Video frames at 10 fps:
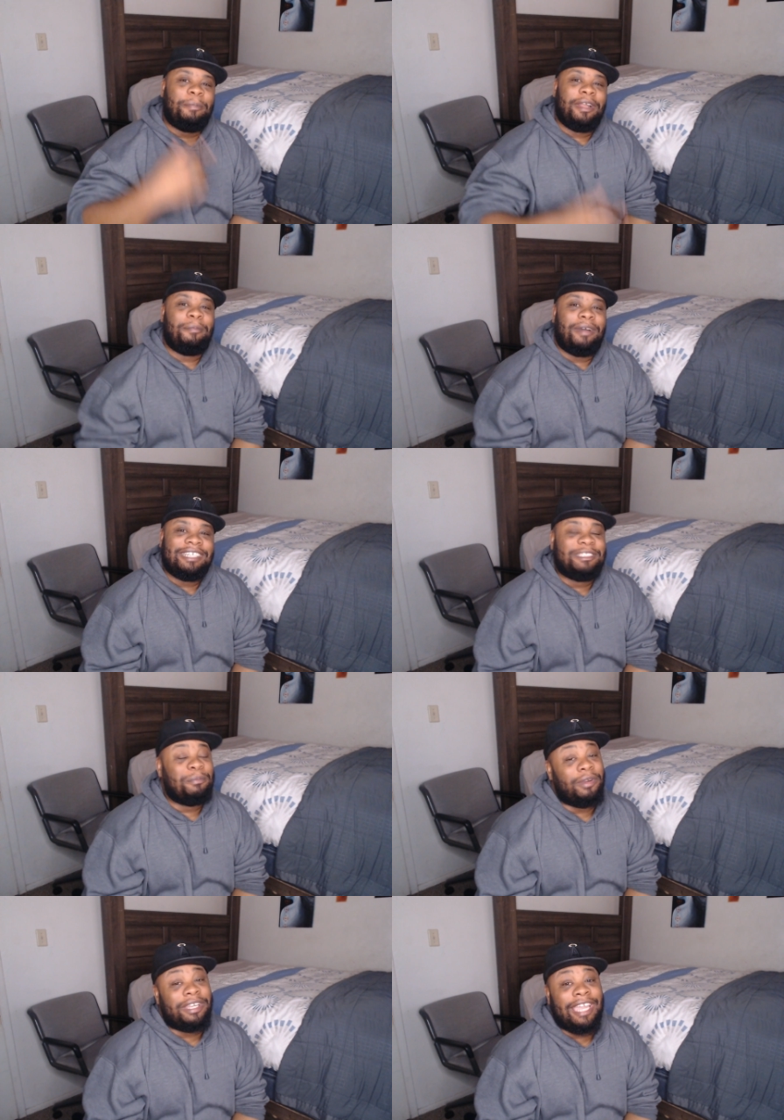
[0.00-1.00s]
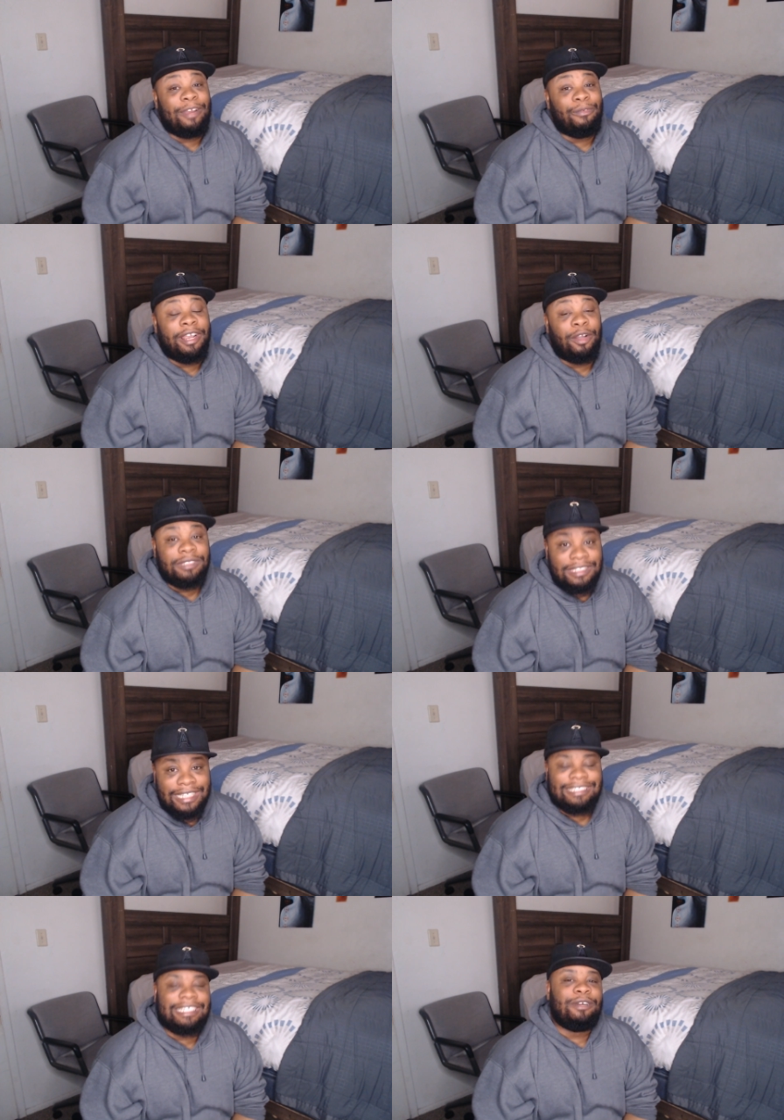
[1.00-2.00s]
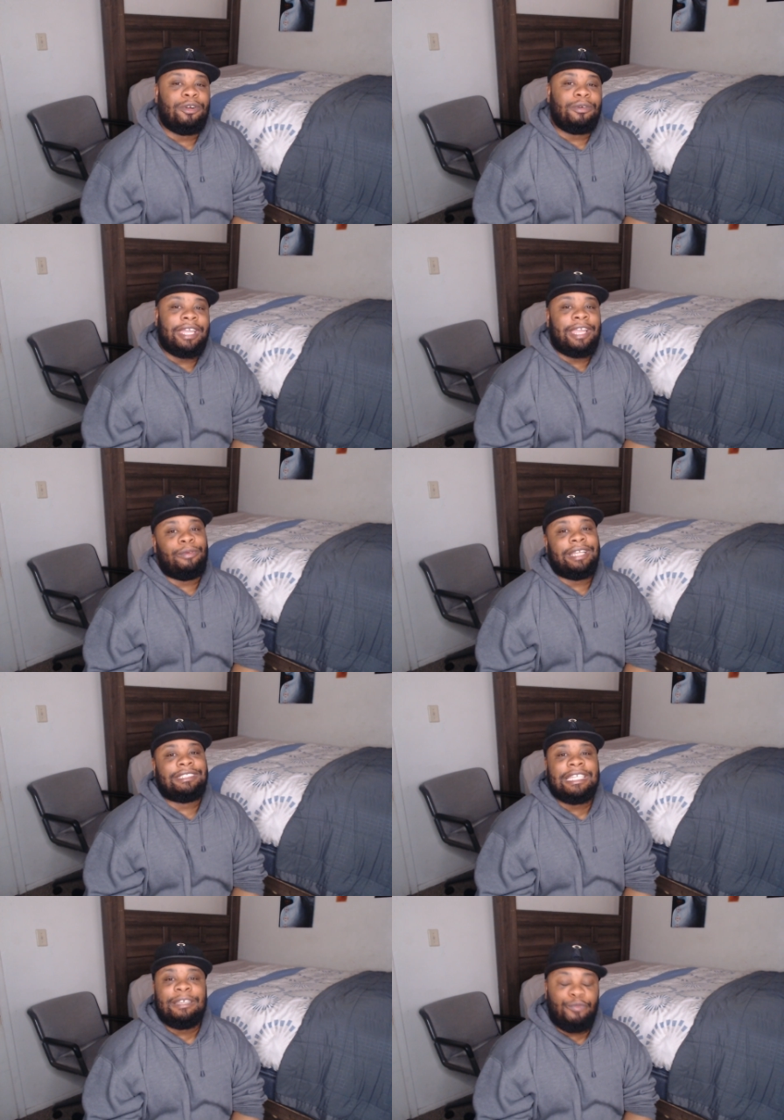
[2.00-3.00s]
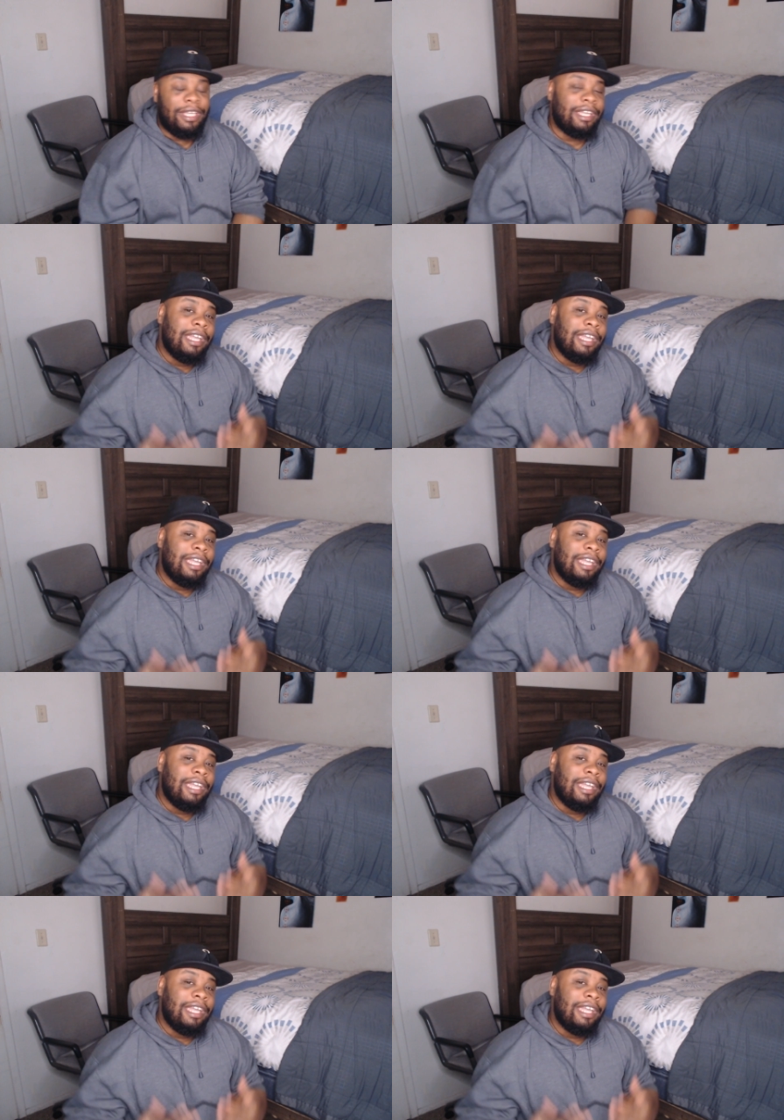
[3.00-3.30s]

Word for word: everybody? It's your boy K Ray 06 here on K Ray TV,